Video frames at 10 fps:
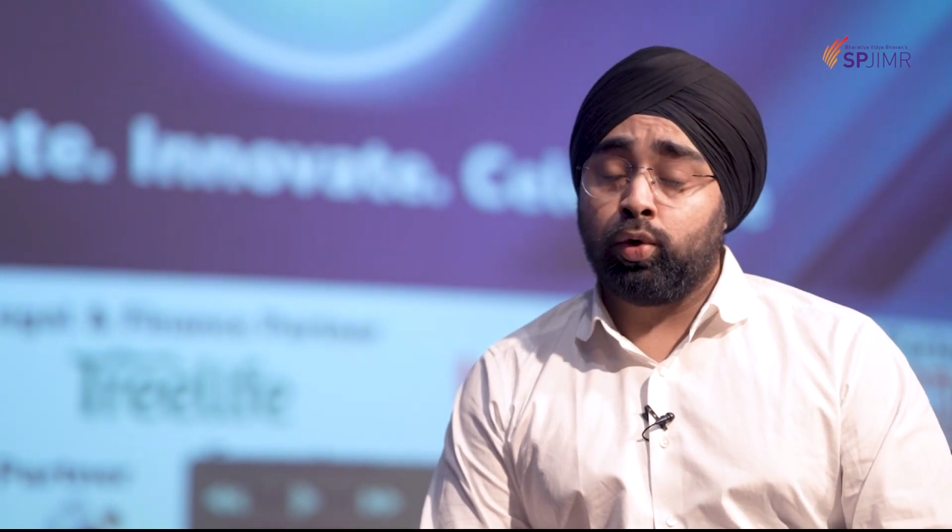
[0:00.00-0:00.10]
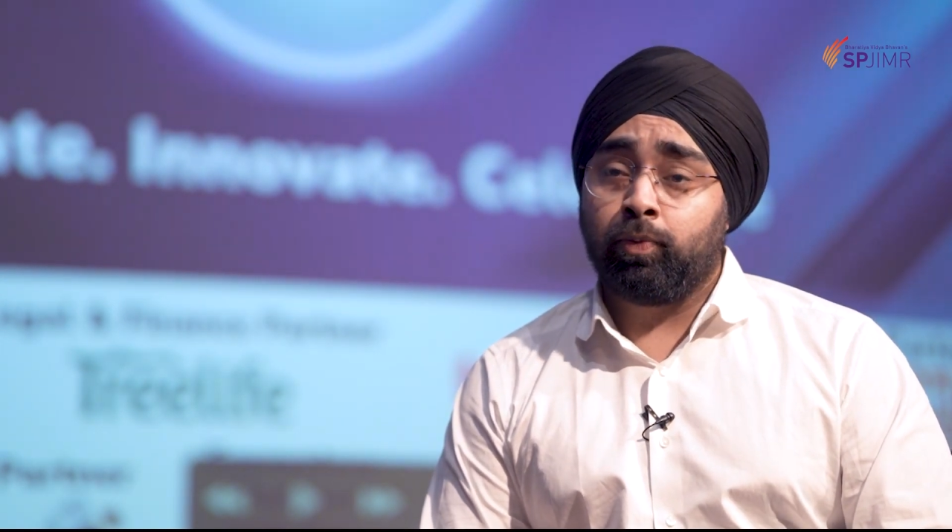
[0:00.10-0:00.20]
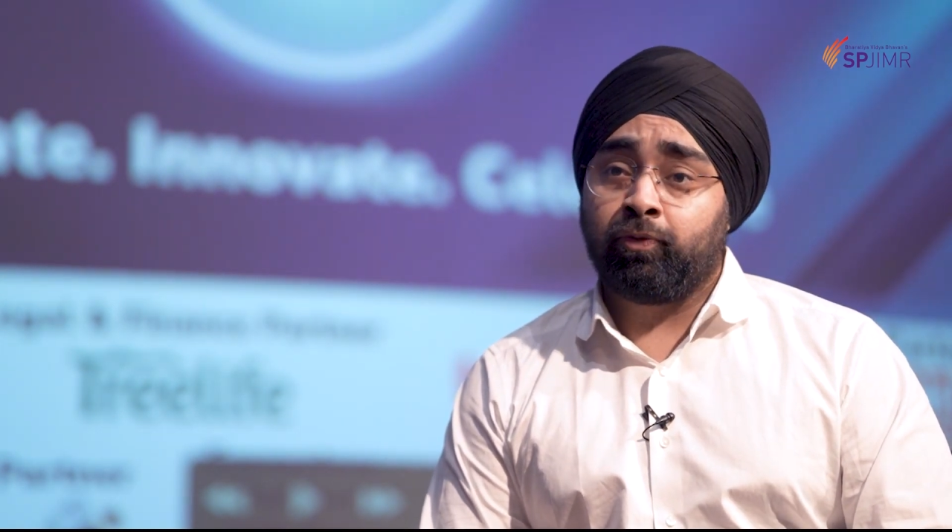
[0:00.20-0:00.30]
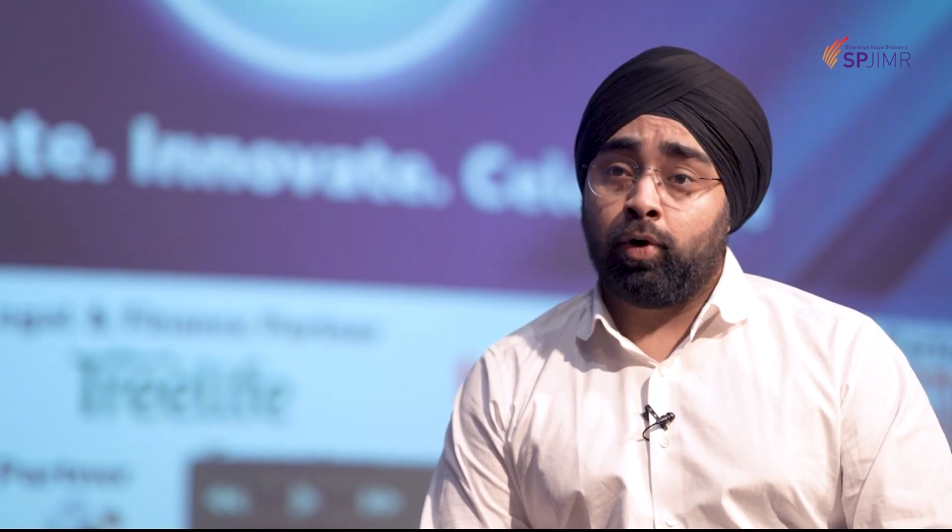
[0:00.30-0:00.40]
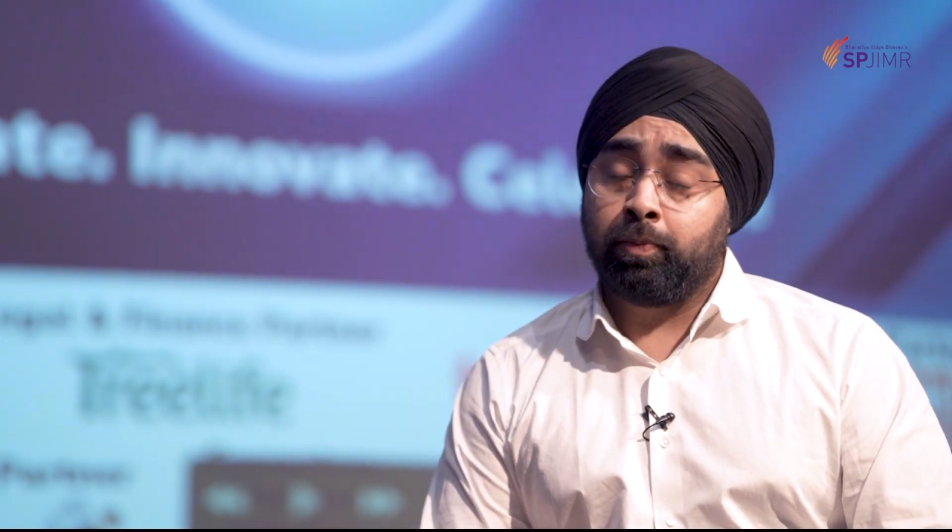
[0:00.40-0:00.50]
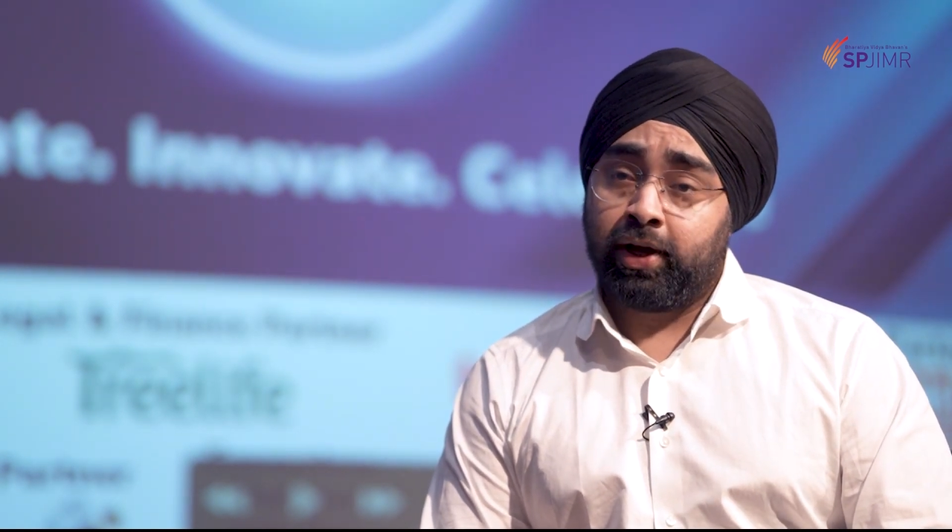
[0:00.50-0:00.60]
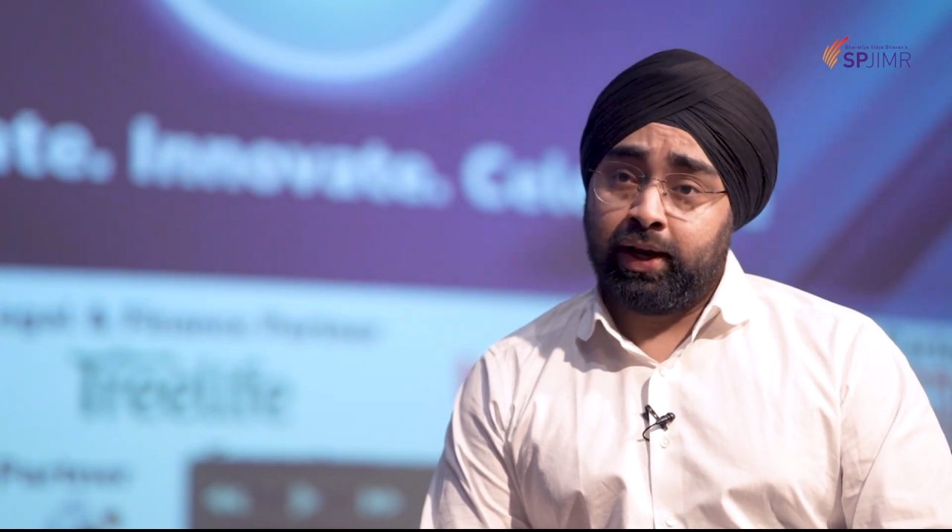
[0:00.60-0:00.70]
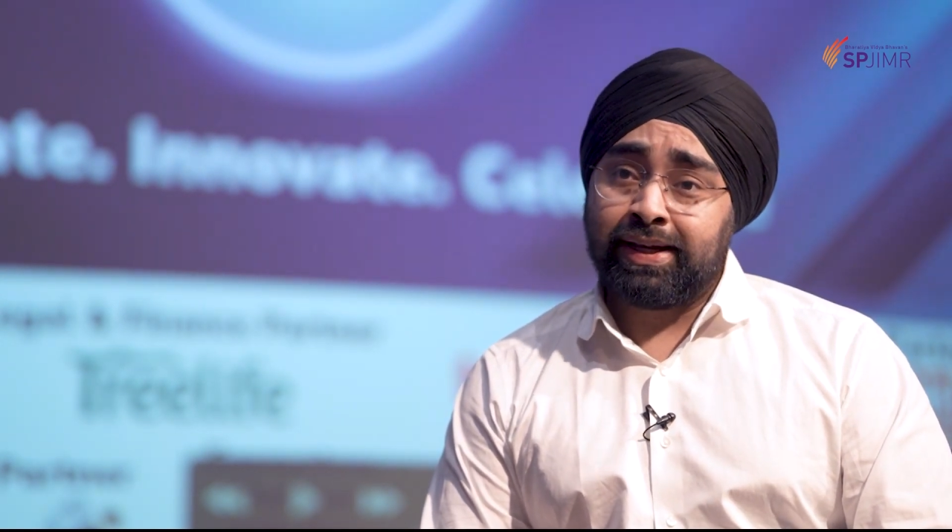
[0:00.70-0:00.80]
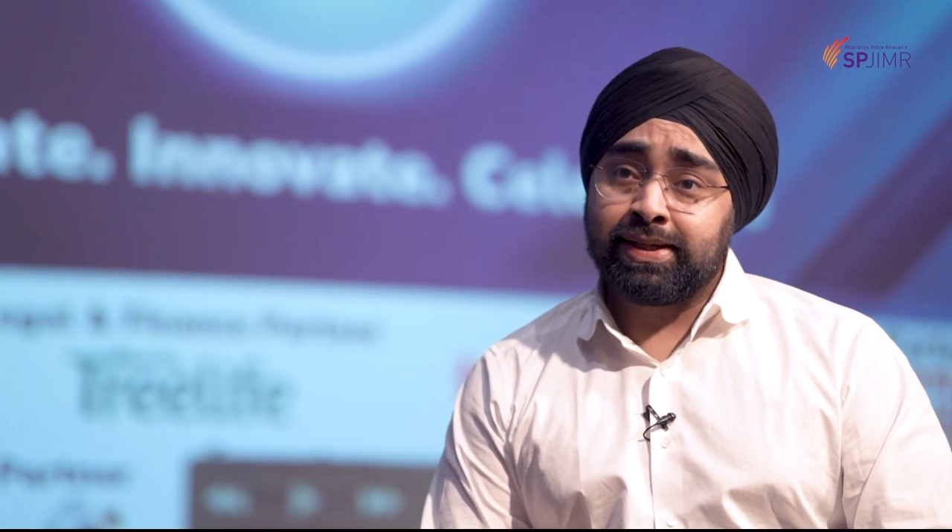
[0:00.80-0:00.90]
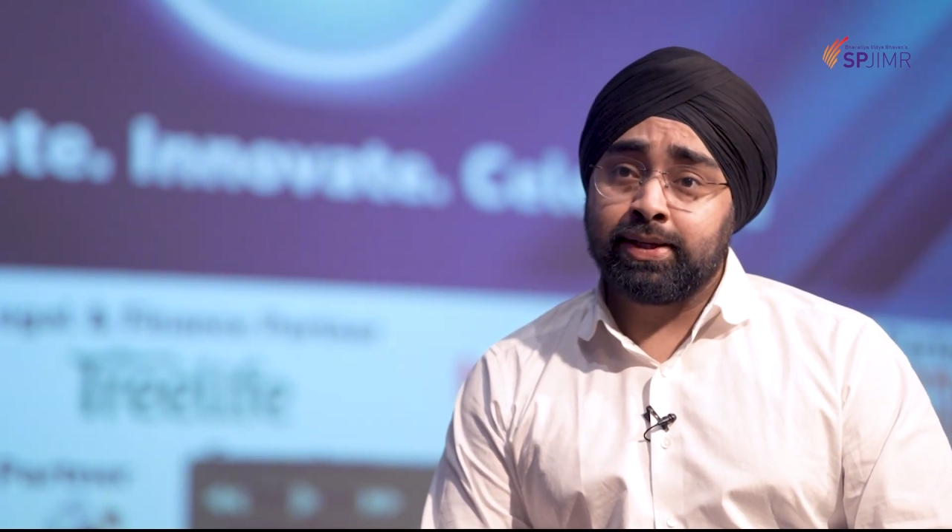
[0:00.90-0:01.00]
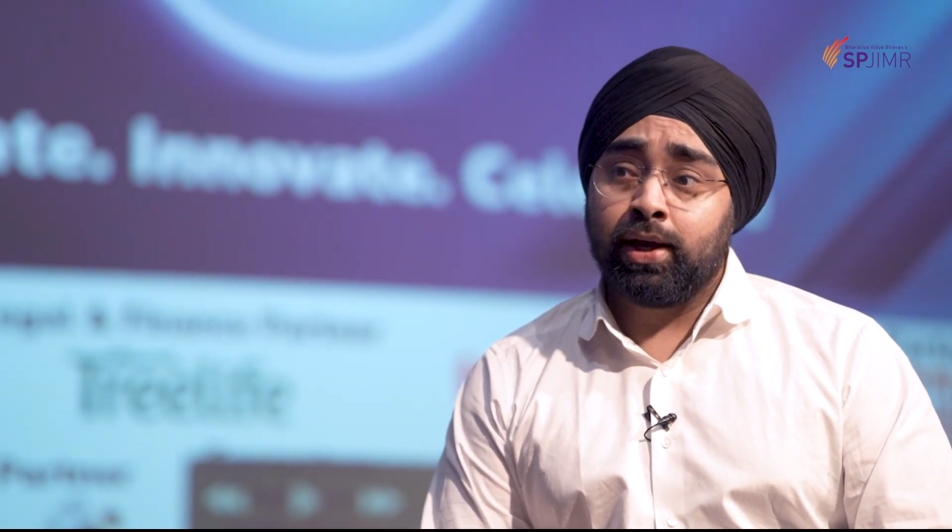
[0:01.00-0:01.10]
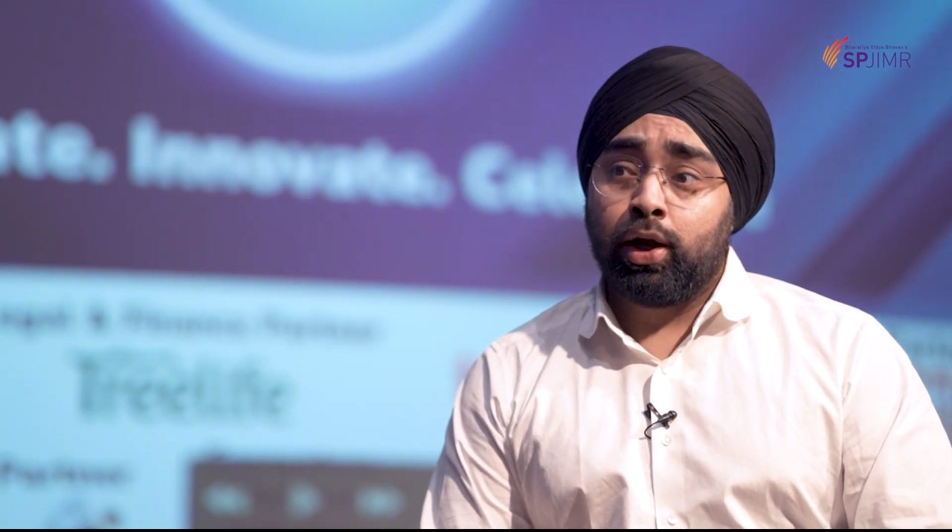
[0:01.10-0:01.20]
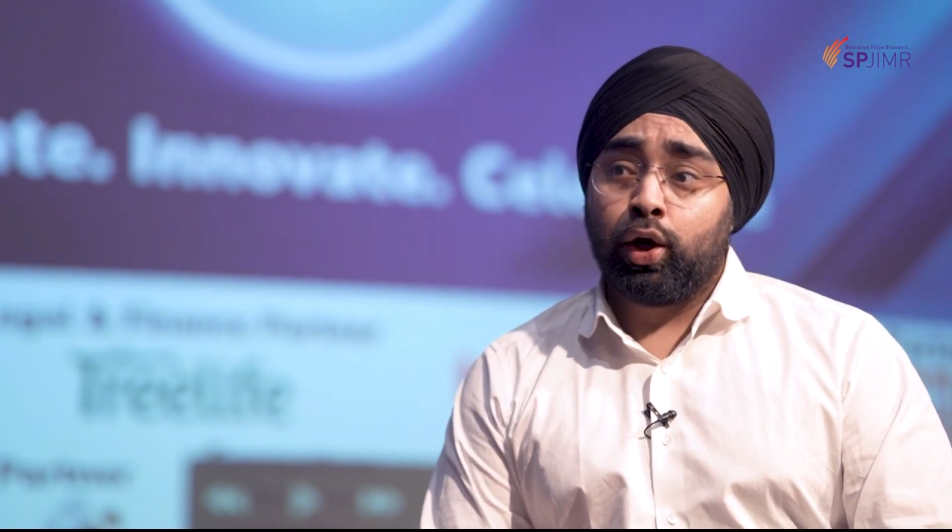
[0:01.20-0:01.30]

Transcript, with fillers: to form connects,